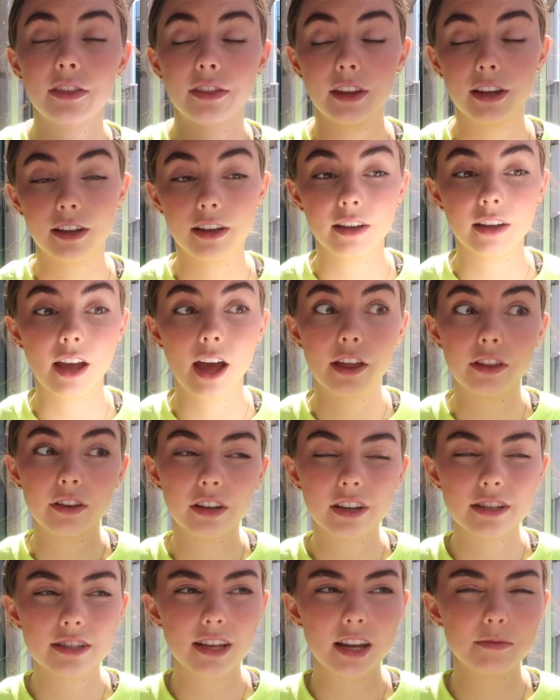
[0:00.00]
the
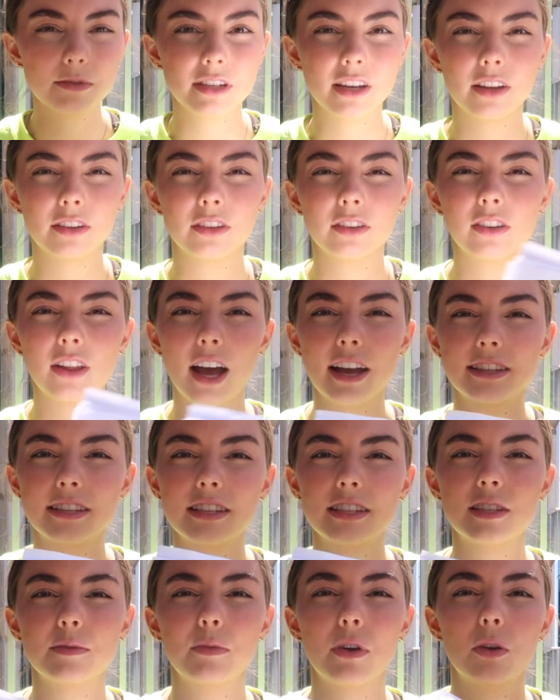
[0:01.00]
other exams and other
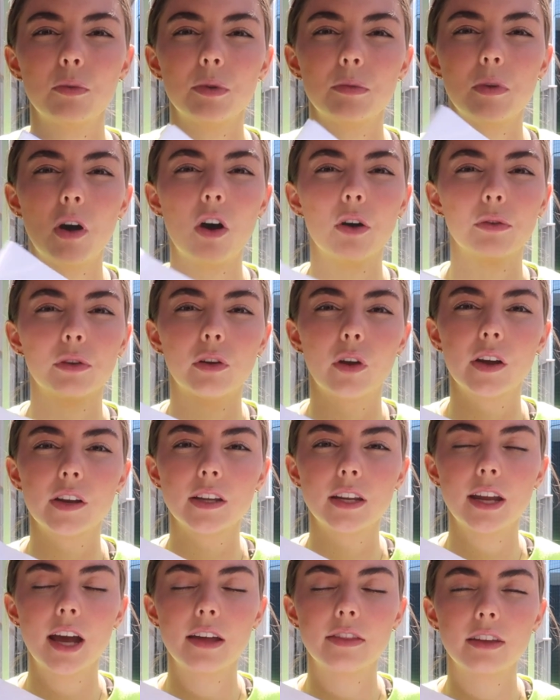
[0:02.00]
classes, but we've all
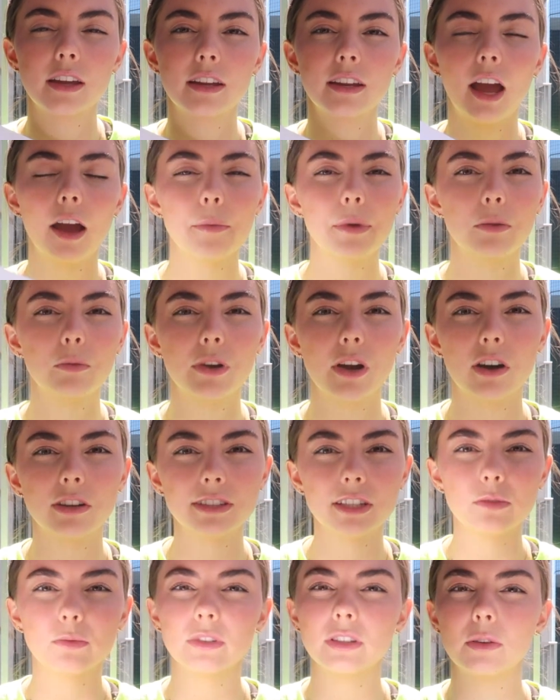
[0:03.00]
regretted it at the end. I mean, we all
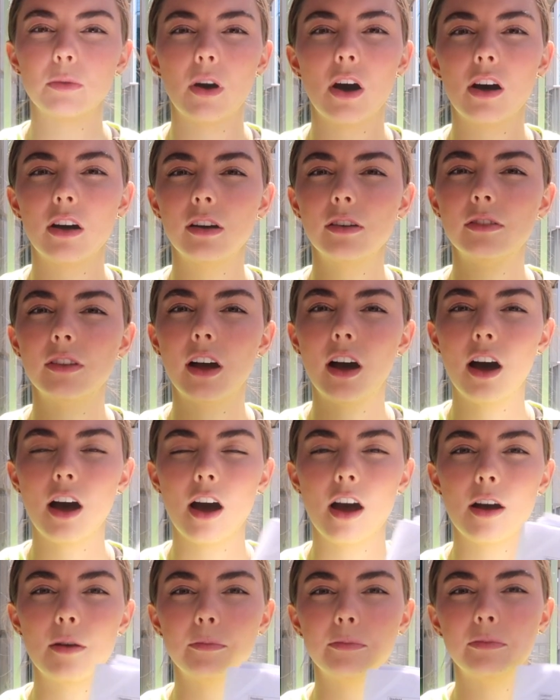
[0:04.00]
did really well,
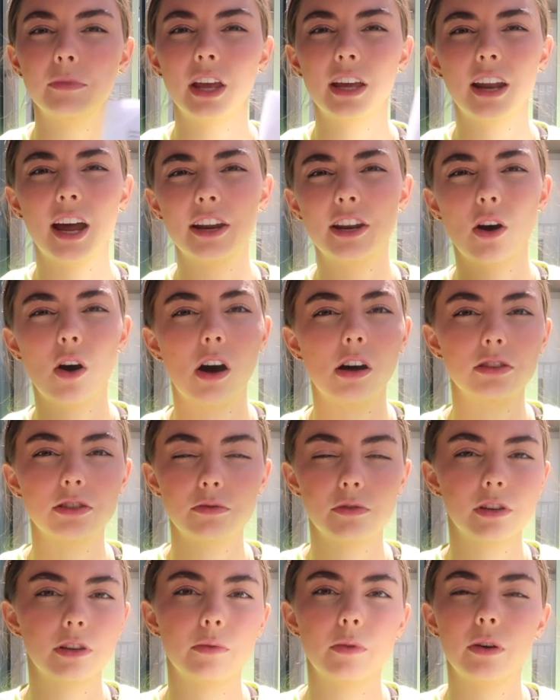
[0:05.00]
and I know I'll do
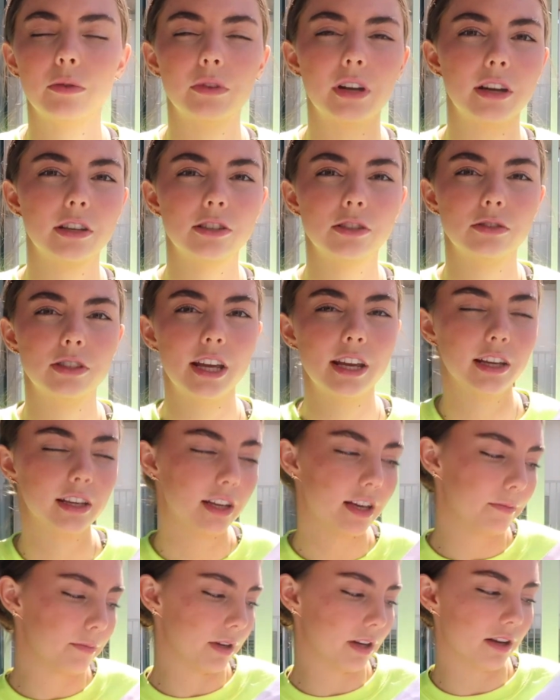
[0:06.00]
really well when I do take
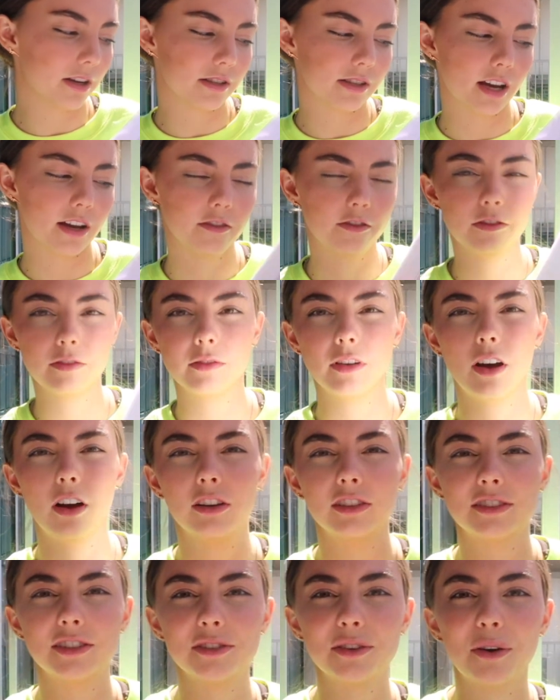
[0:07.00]
it because I've
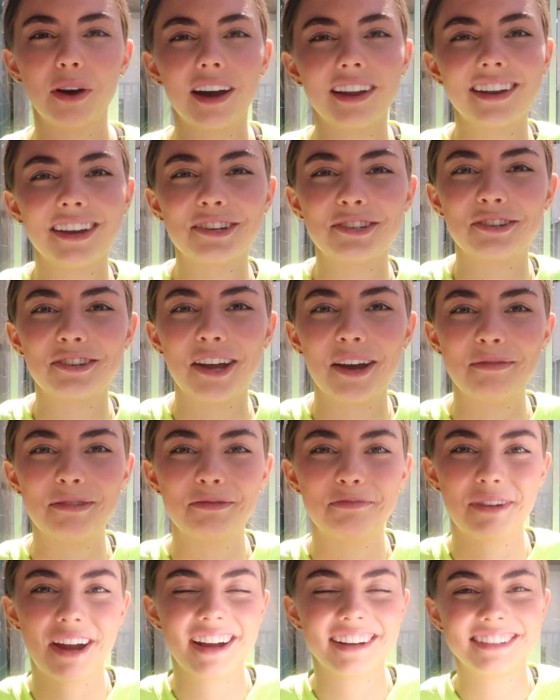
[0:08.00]
also had extra time
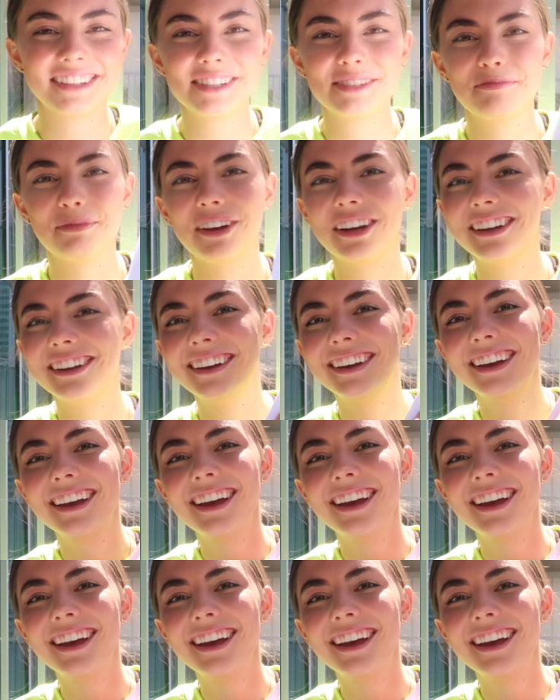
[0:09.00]
to practice. But